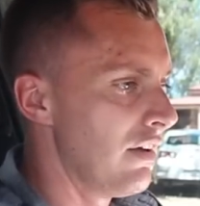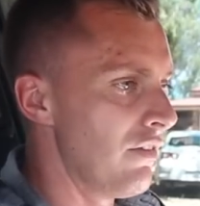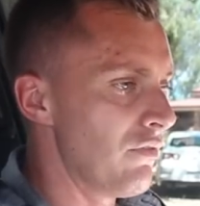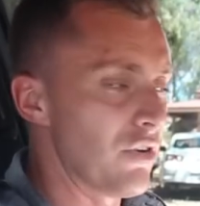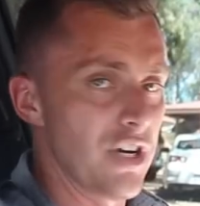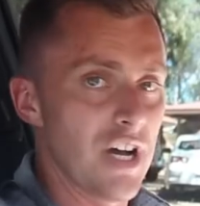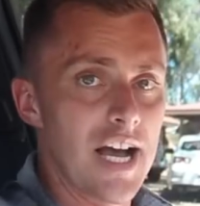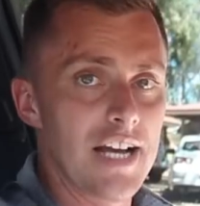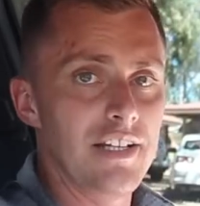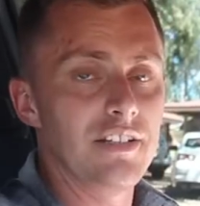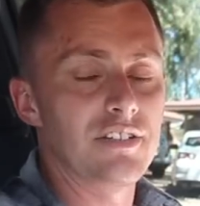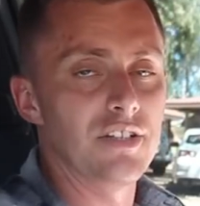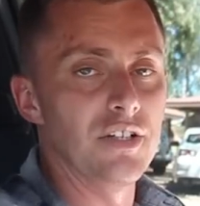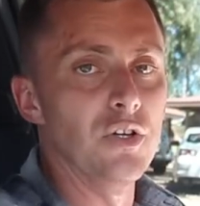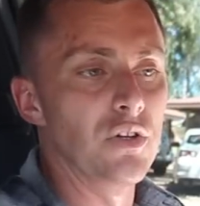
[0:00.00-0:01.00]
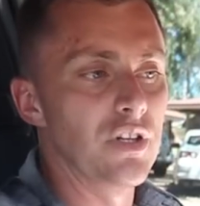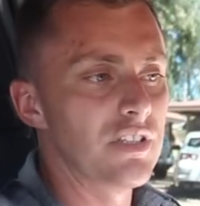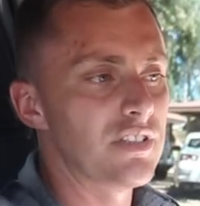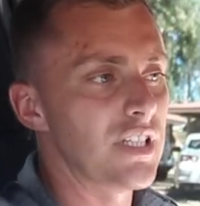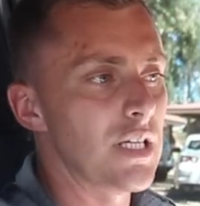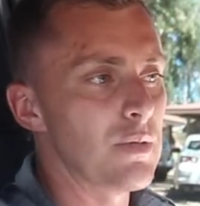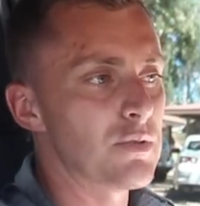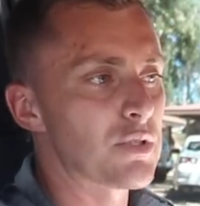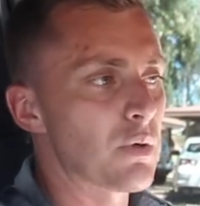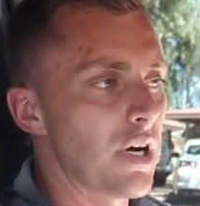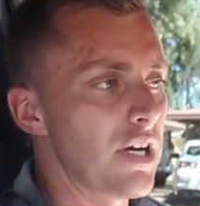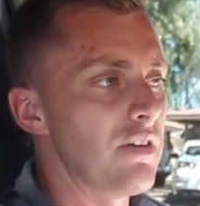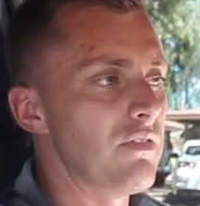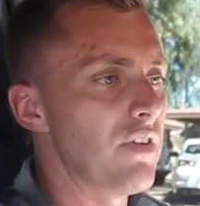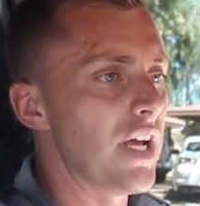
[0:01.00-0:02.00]
for 92, this seems
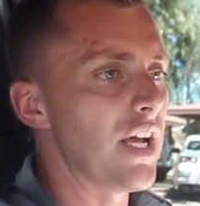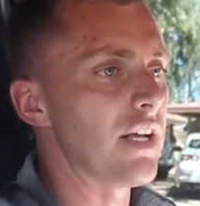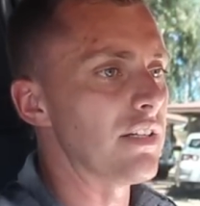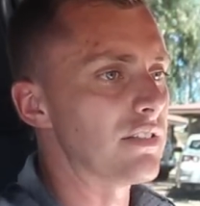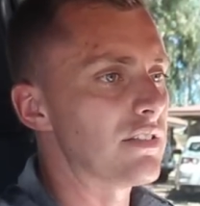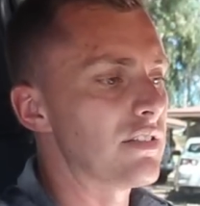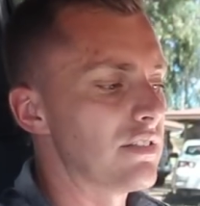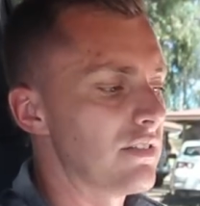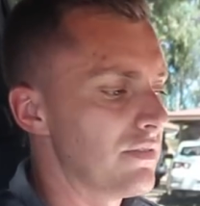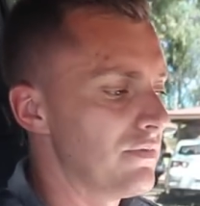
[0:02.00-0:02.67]
quite advanced.